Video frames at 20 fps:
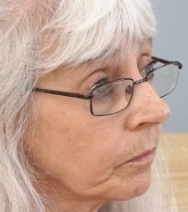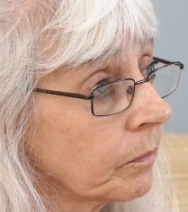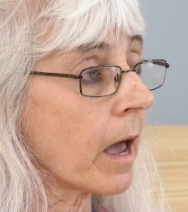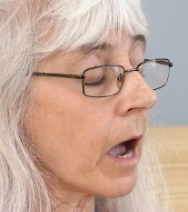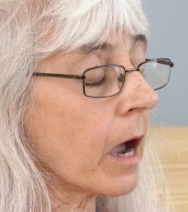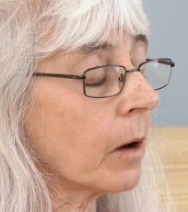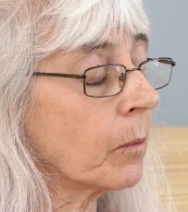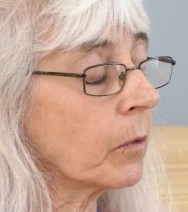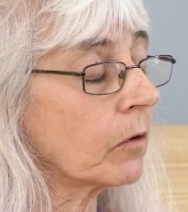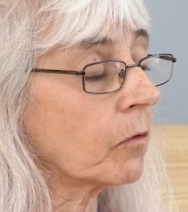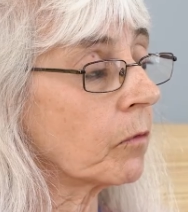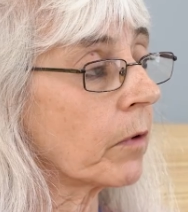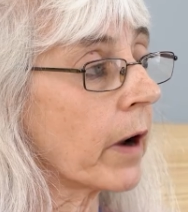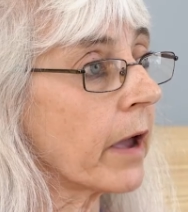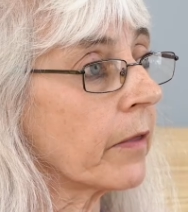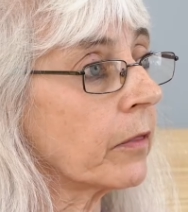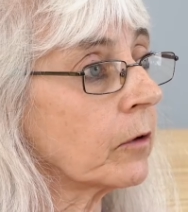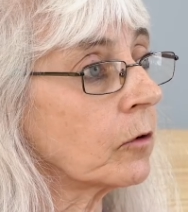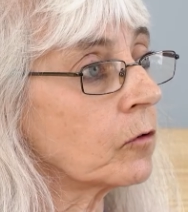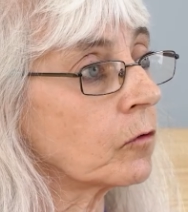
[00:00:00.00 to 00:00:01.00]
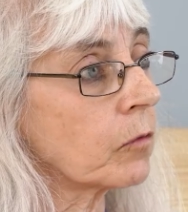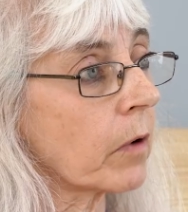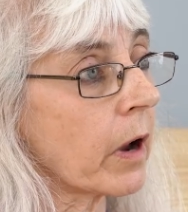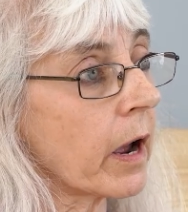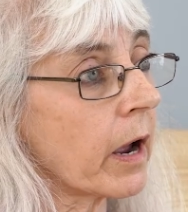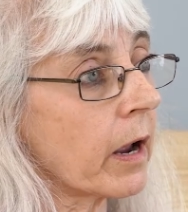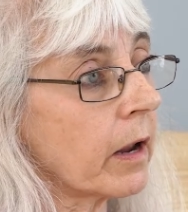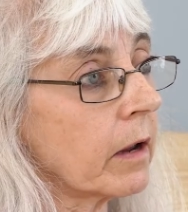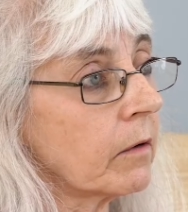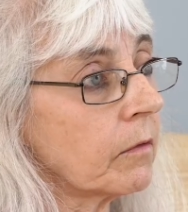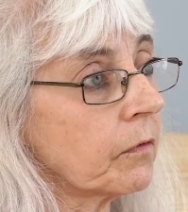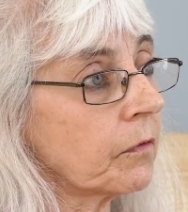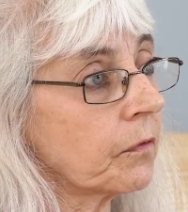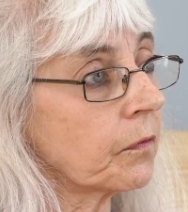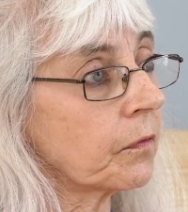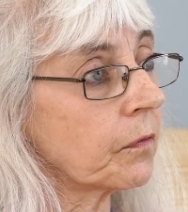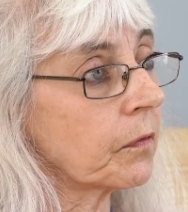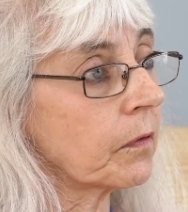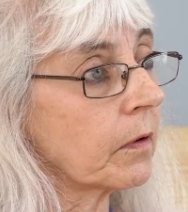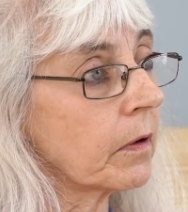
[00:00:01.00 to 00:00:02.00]
I would rather drive
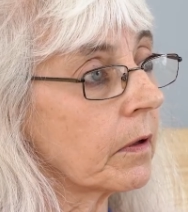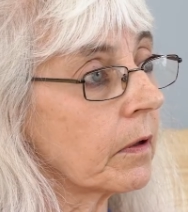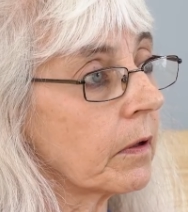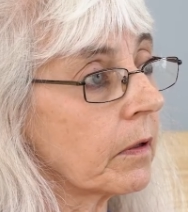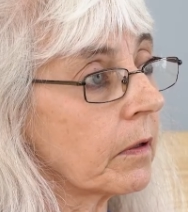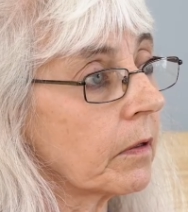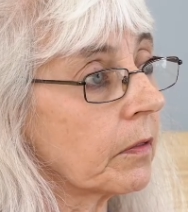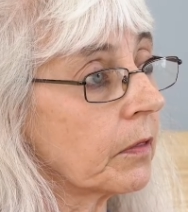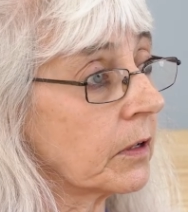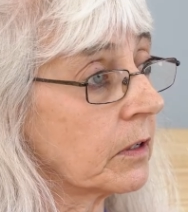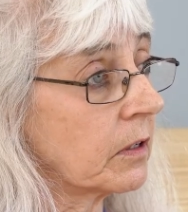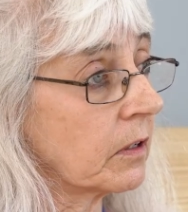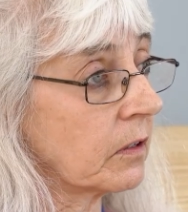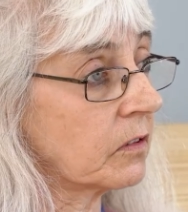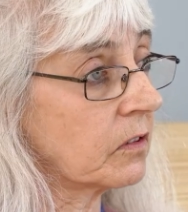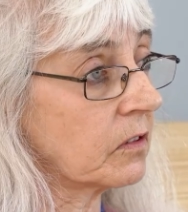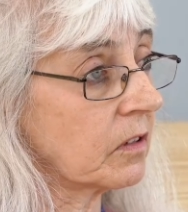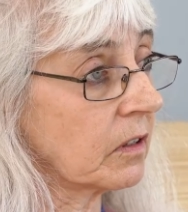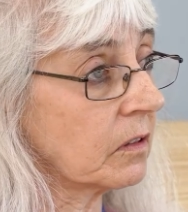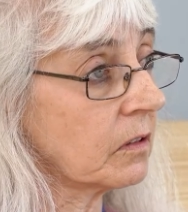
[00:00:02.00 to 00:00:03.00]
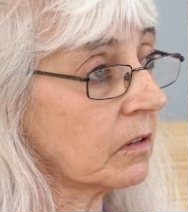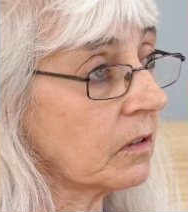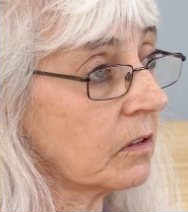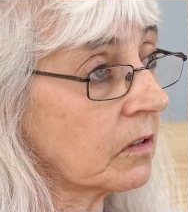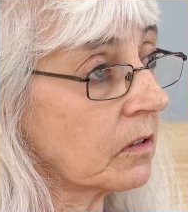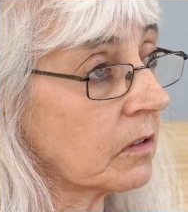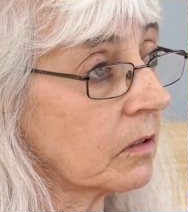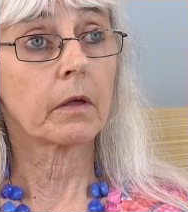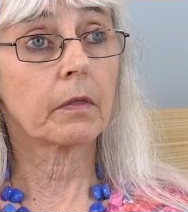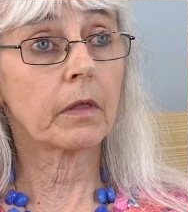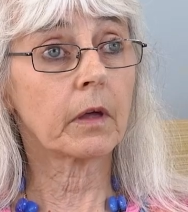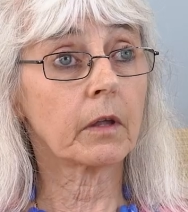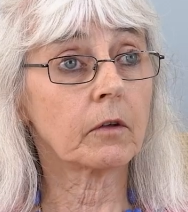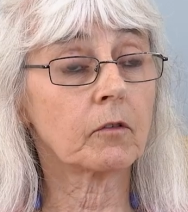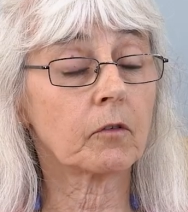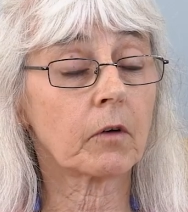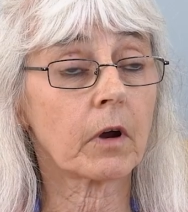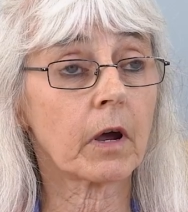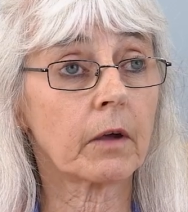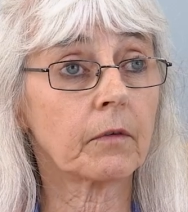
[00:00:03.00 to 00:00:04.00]
the distance than
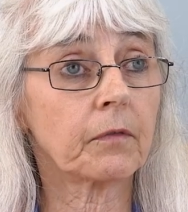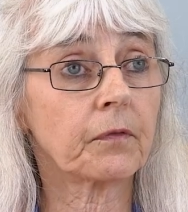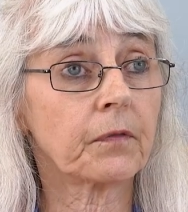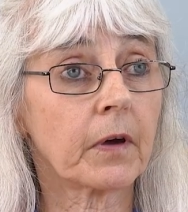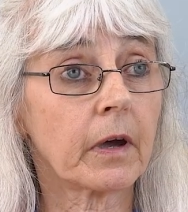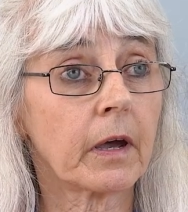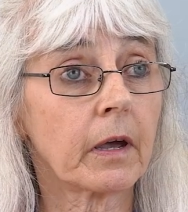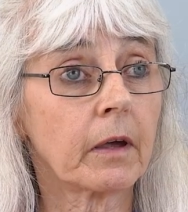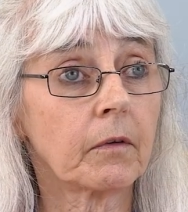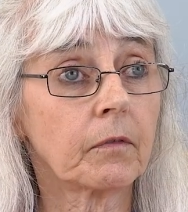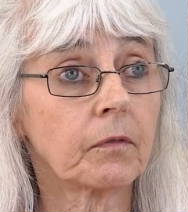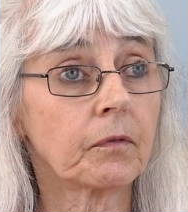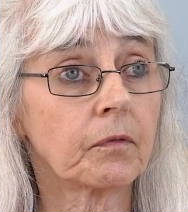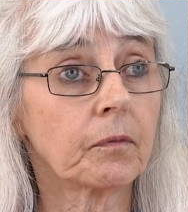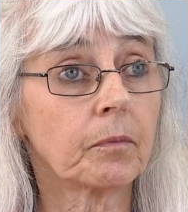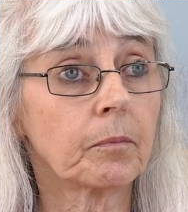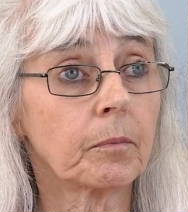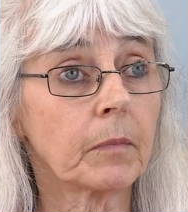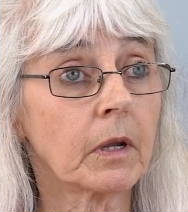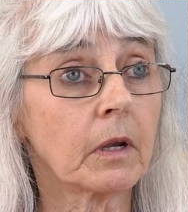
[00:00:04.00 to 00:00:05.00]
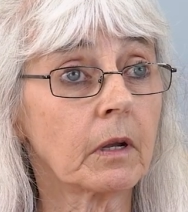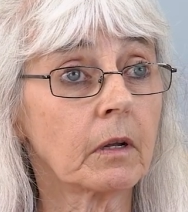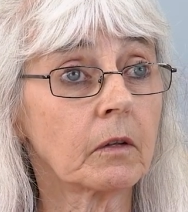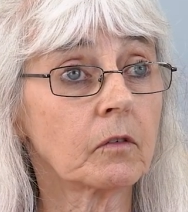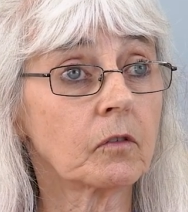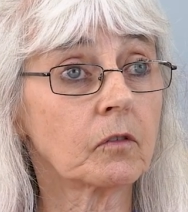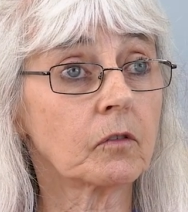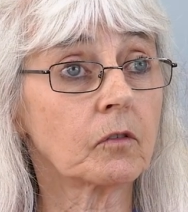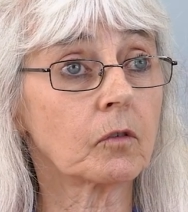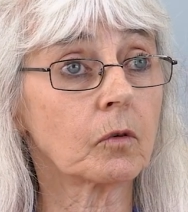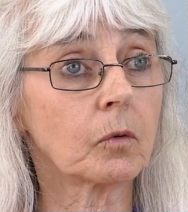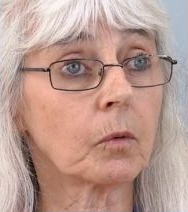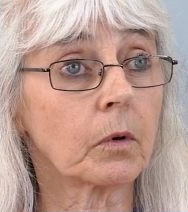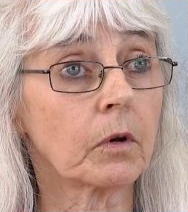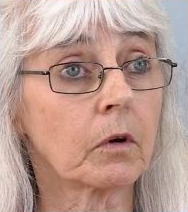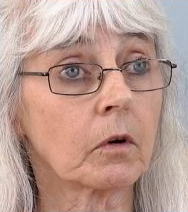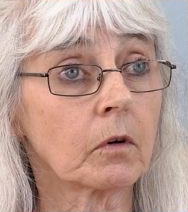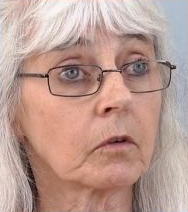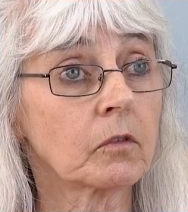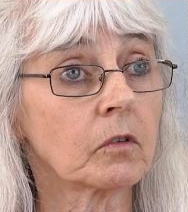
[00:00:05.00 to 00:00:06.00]
drive 5 minutes to a
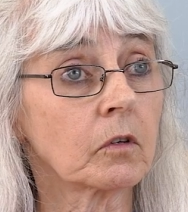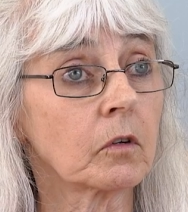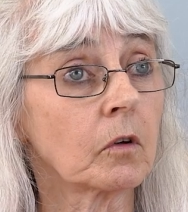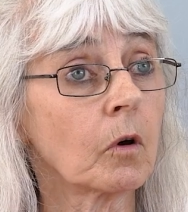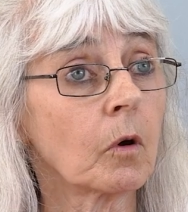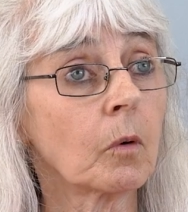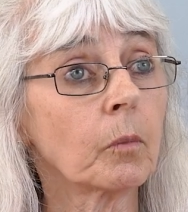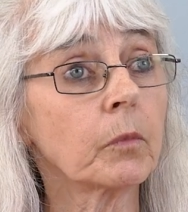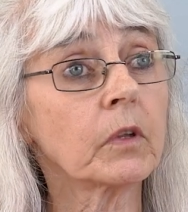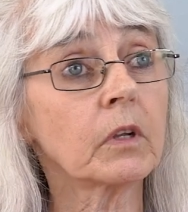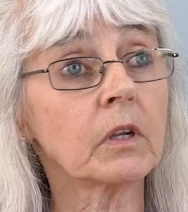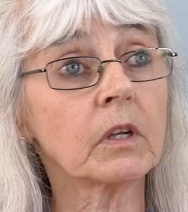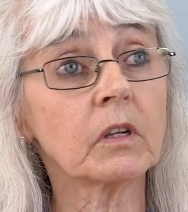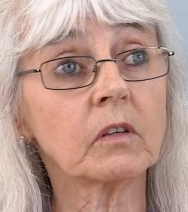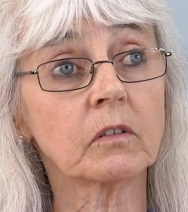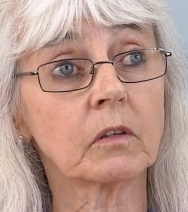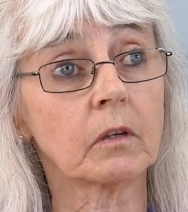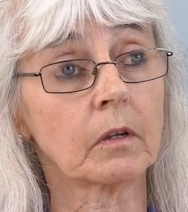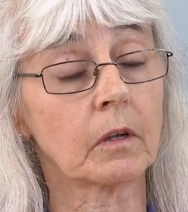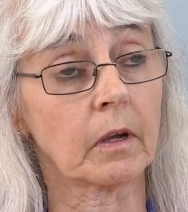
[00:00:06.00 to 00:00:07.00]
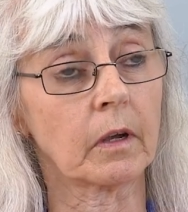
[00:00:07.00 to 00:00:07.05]
nursing home that isn't